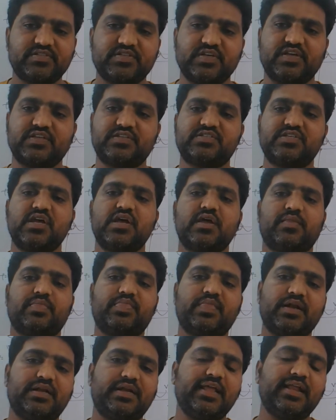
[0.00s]
is
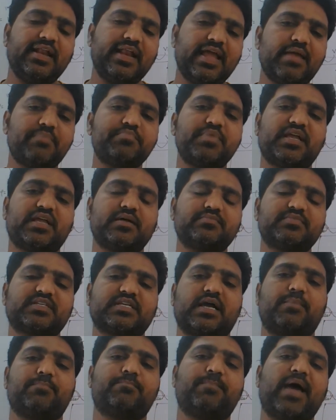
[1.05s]
the delay becomes
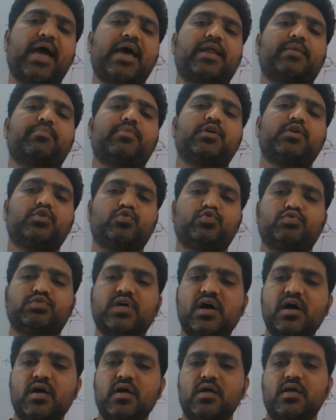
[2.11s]
comparable to the